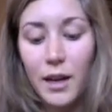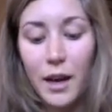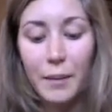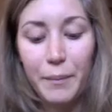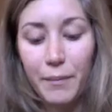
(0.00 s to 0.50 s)

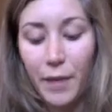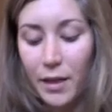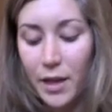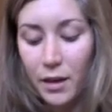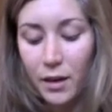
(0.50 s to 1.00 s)
I
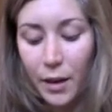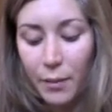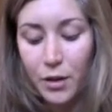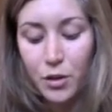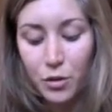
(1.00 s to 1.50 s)
think I'm going
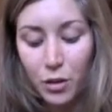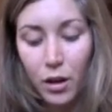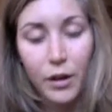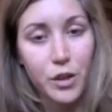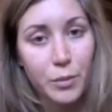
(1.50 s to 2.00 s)
to do a
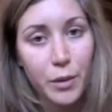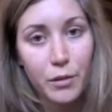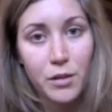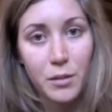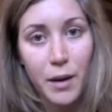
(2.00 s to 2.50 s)
larger
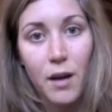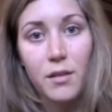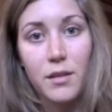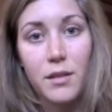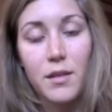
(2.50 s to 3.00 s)
post about
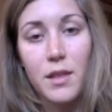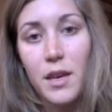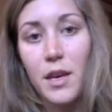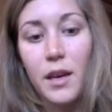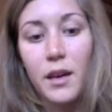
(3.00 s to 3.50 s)

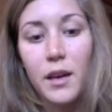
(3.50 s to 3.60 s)
the